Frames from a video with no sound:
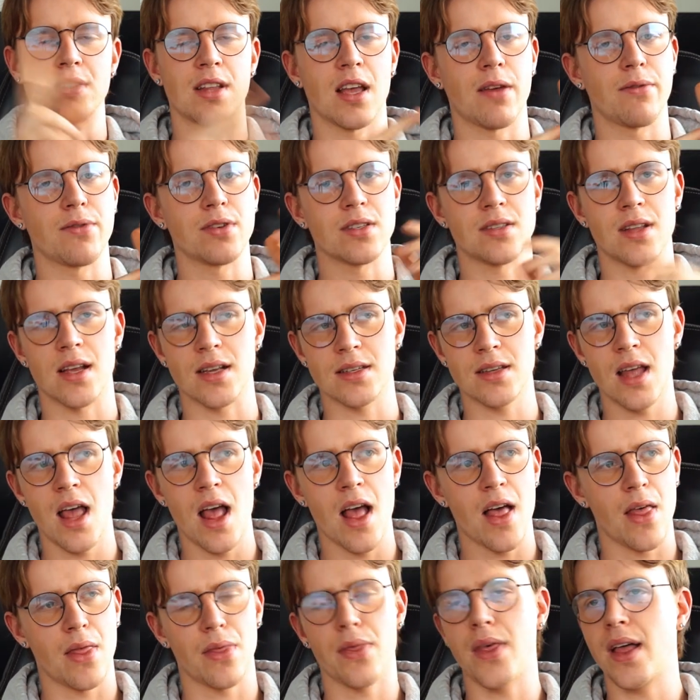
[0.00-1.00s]
Snæfellsnes,
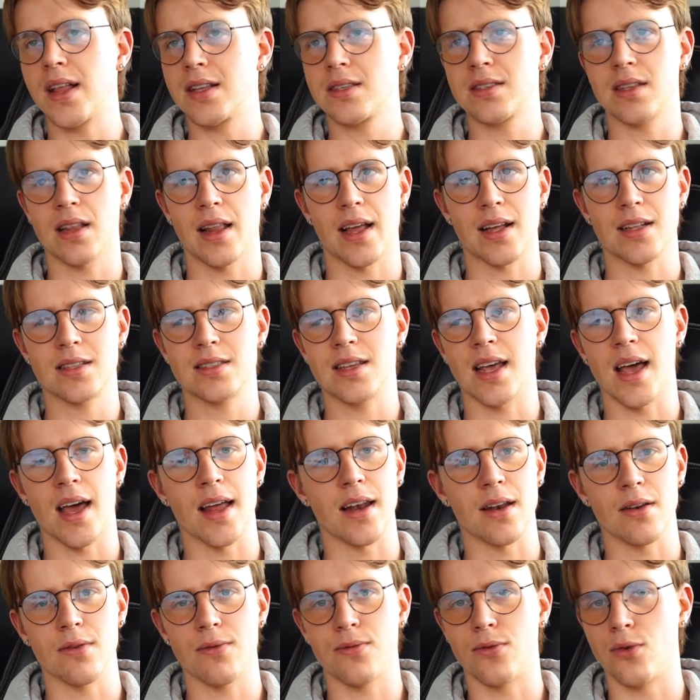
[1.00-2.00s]
that's like
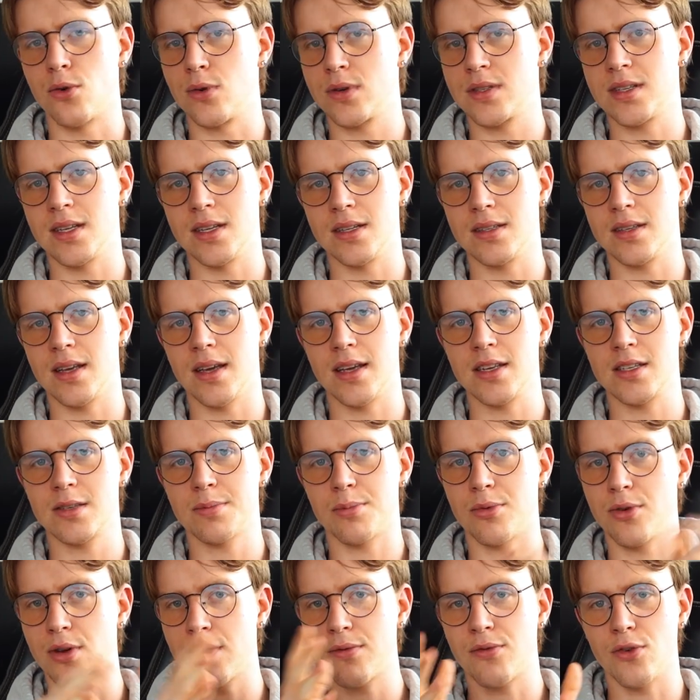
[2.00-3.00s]
10-14 days.
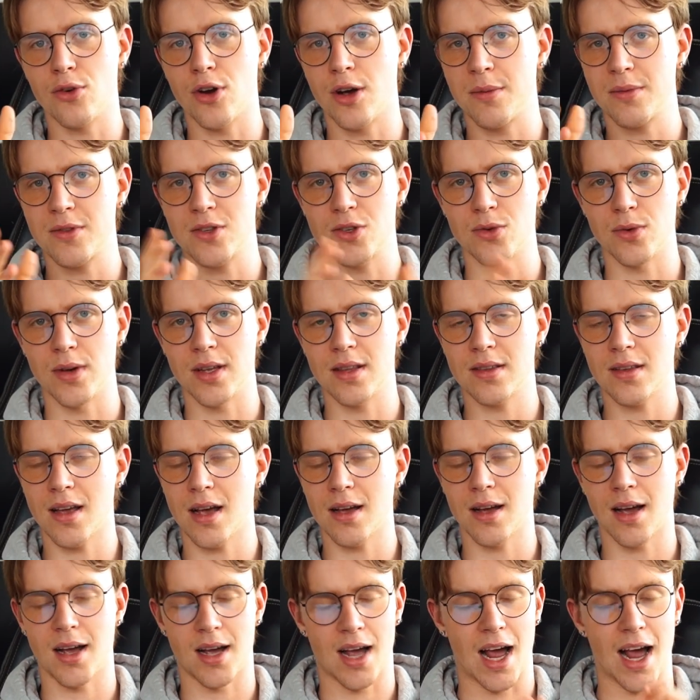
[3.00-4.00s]
But if you're up to it,
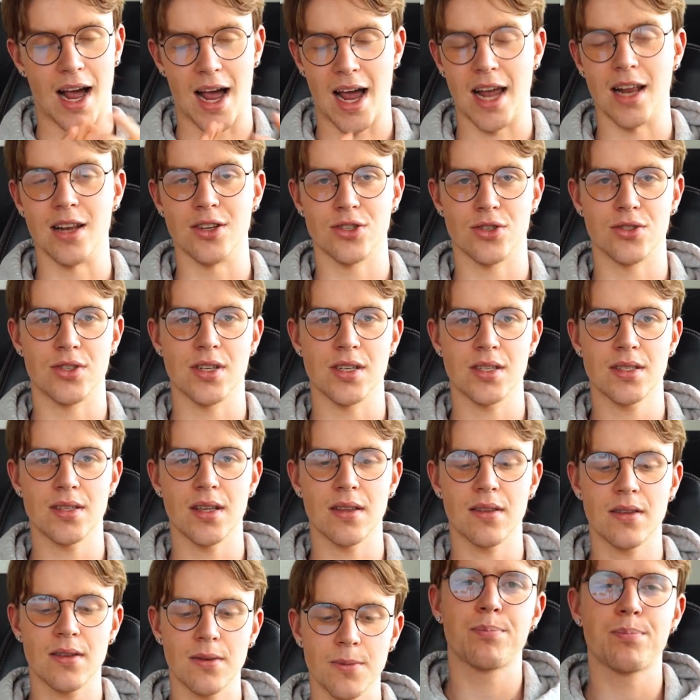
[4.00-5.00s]
I highly suggest
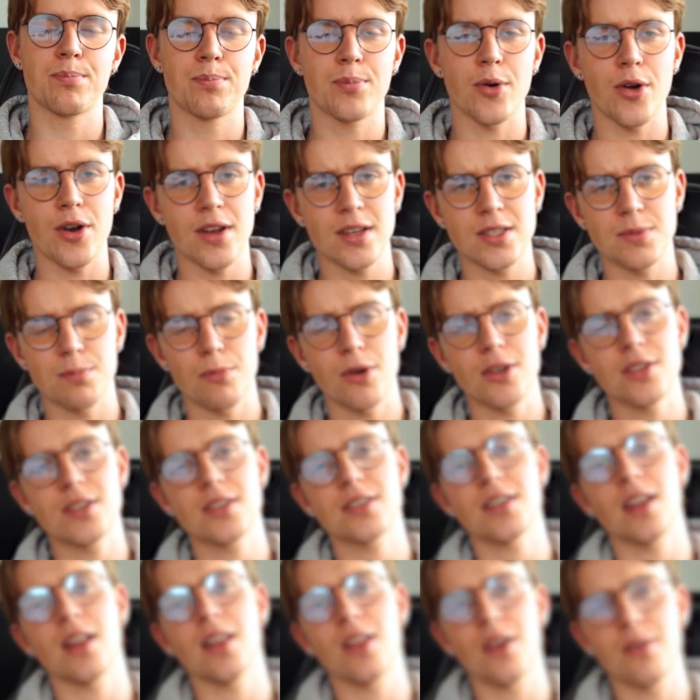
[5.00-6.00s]
it. But as much
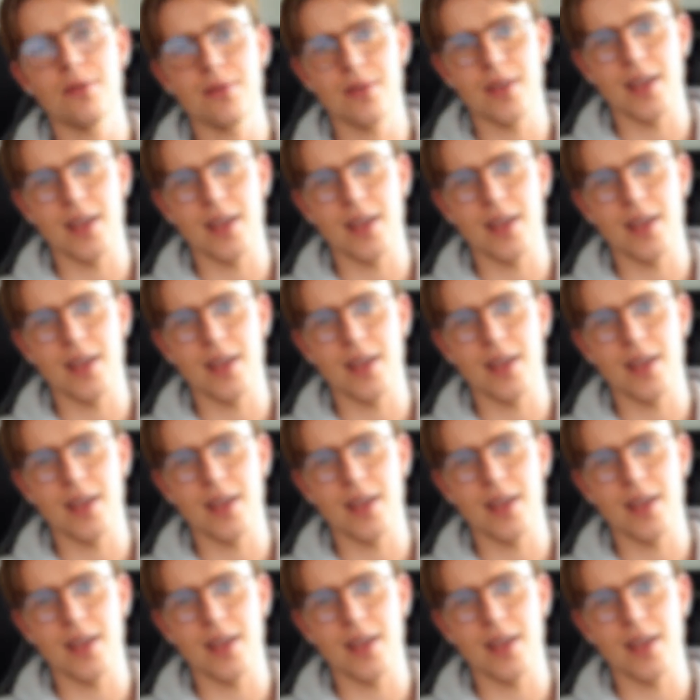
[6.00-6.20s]
as I love